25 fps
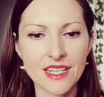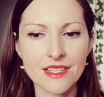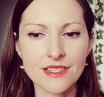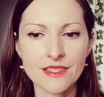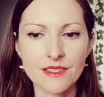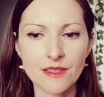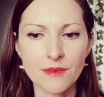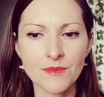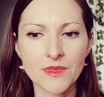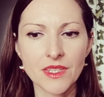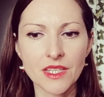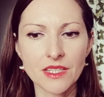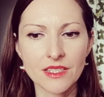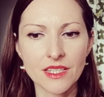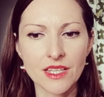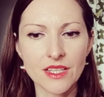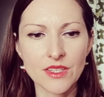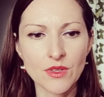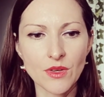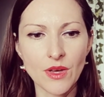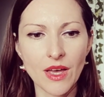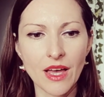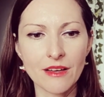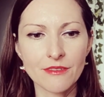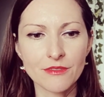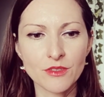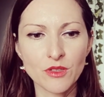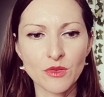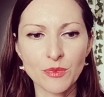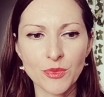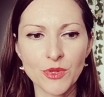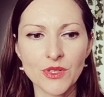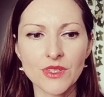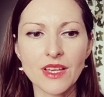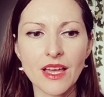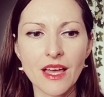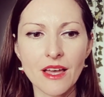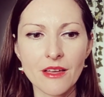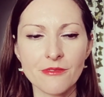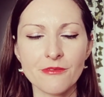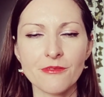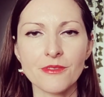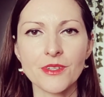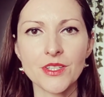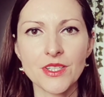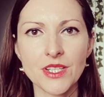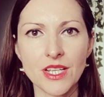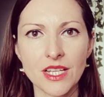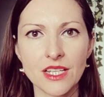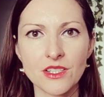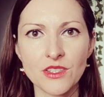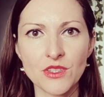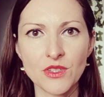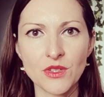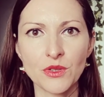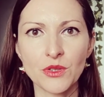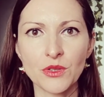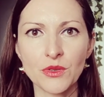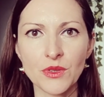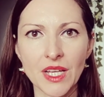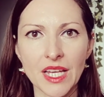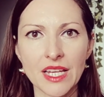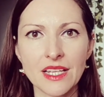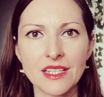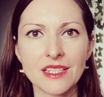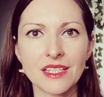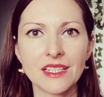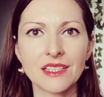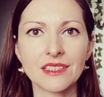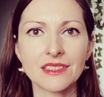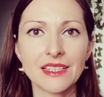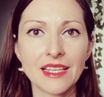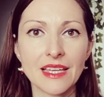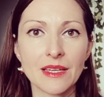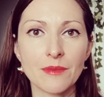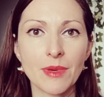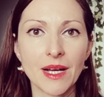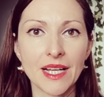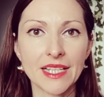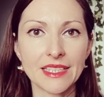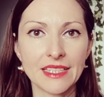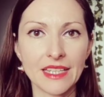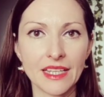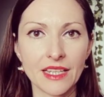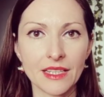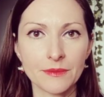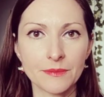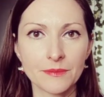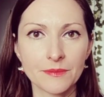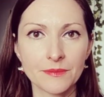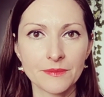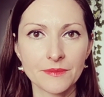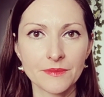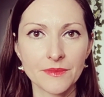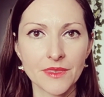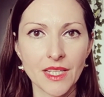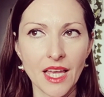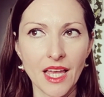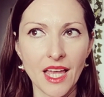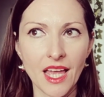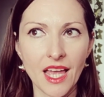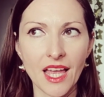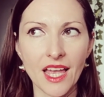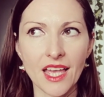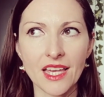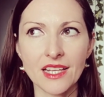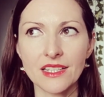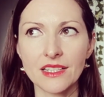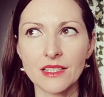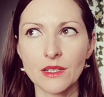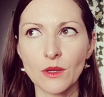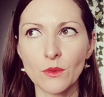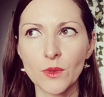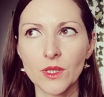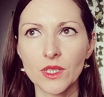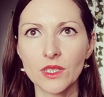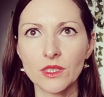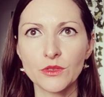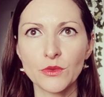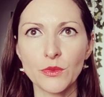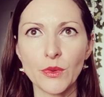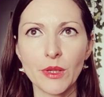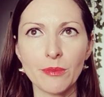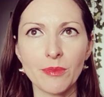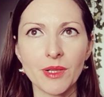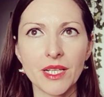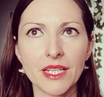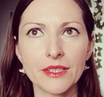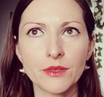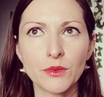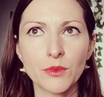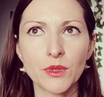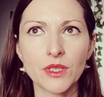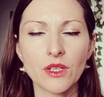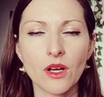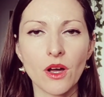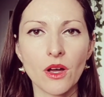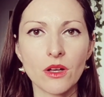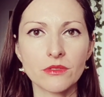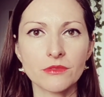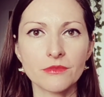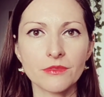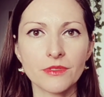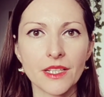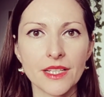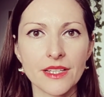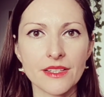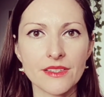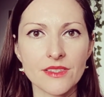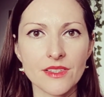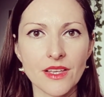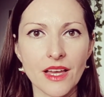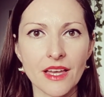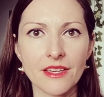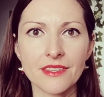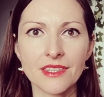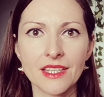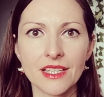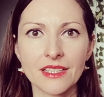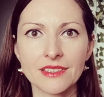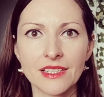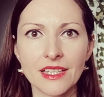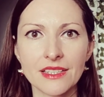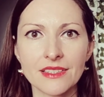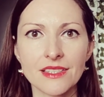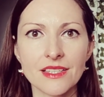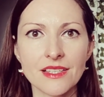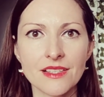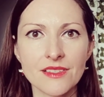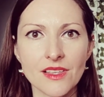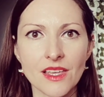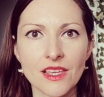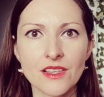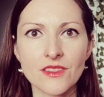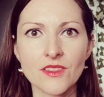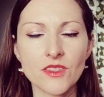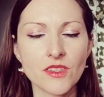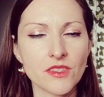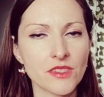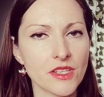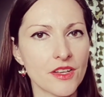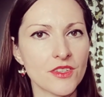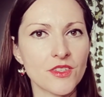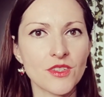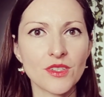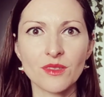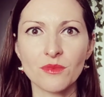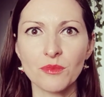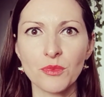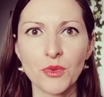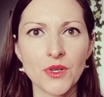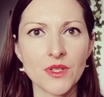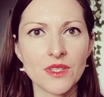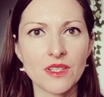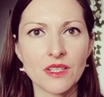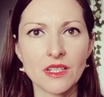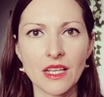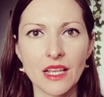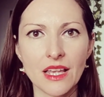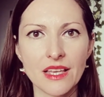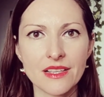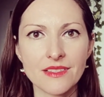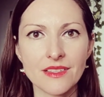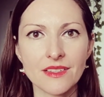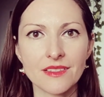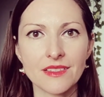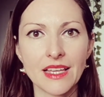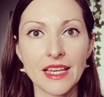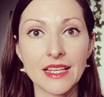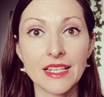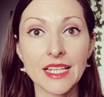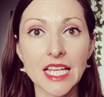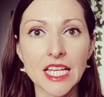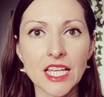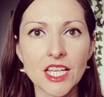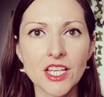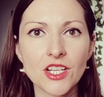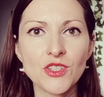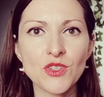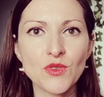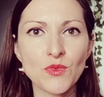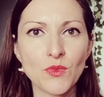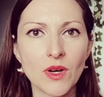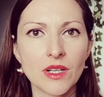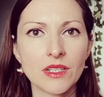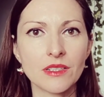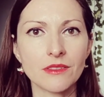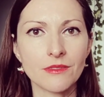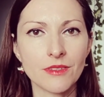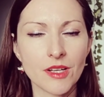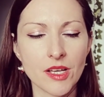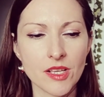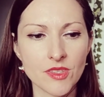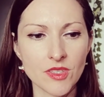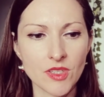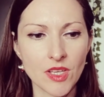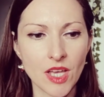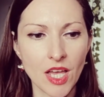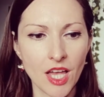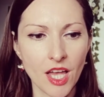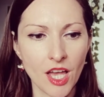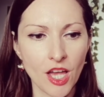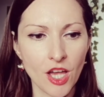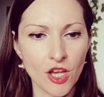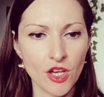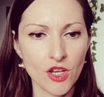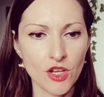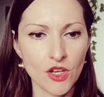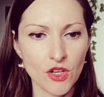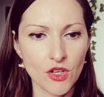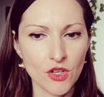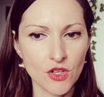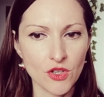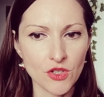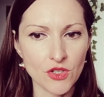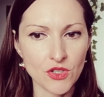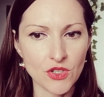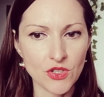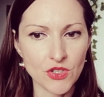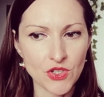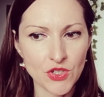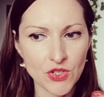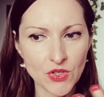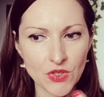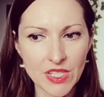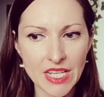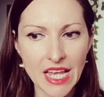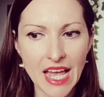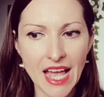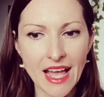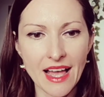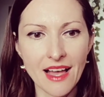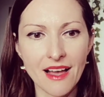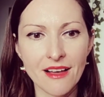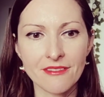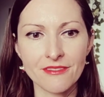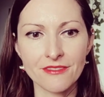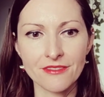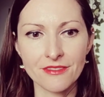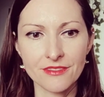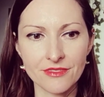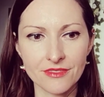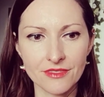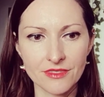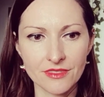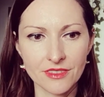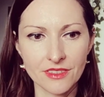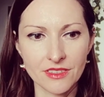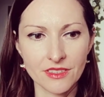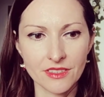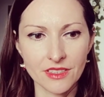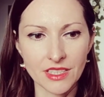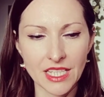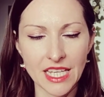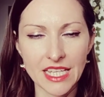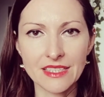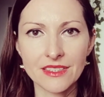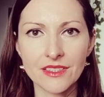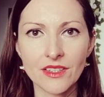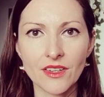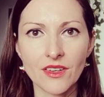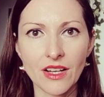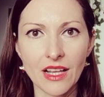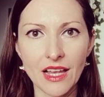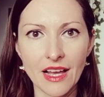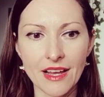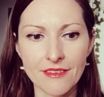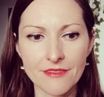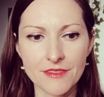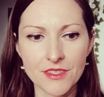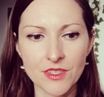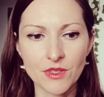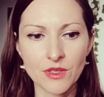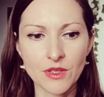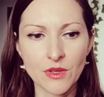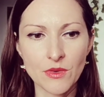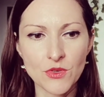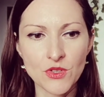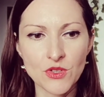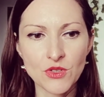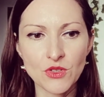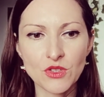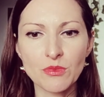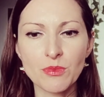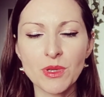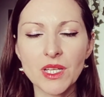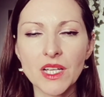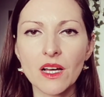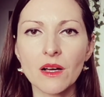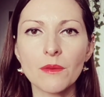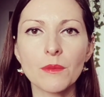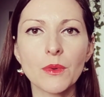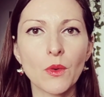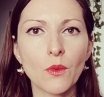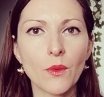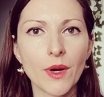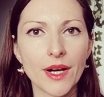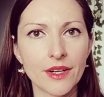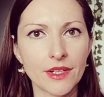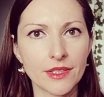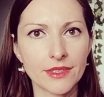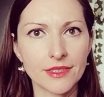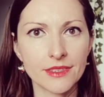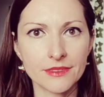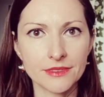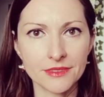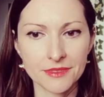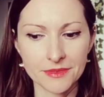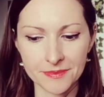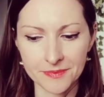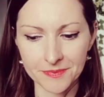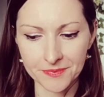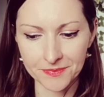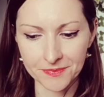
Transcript: It is something that you have to put effort into creating day by day. And in a world replete with conflicts, I think that this is such an important lesson that each one of us should have in their lives, should become aware of.